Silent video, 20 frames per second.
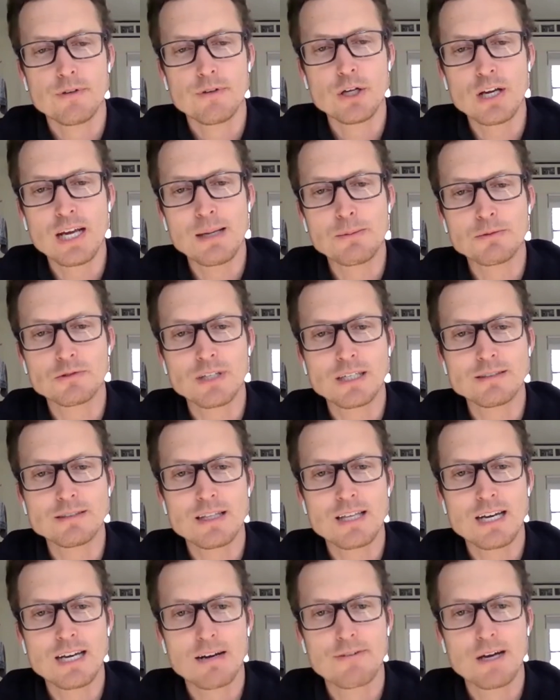video games
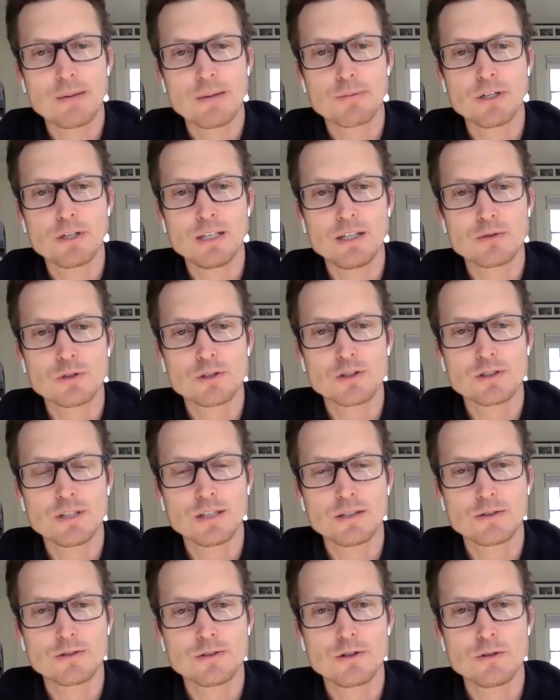lately that I found pretty
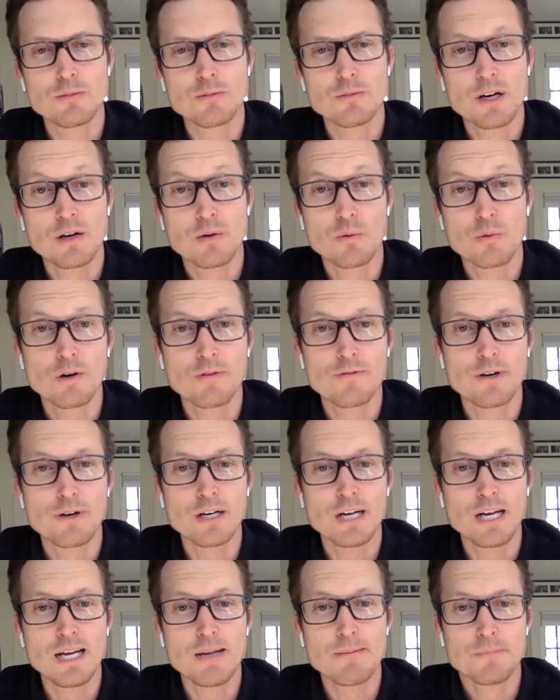interesting was a new Modern
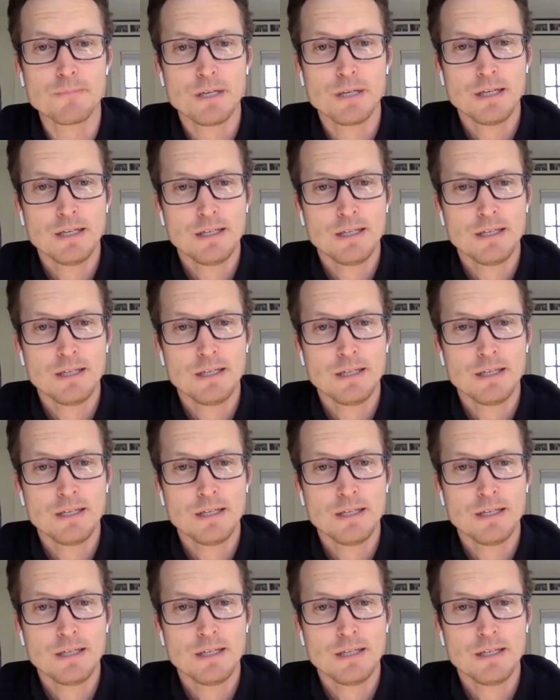Warfare game,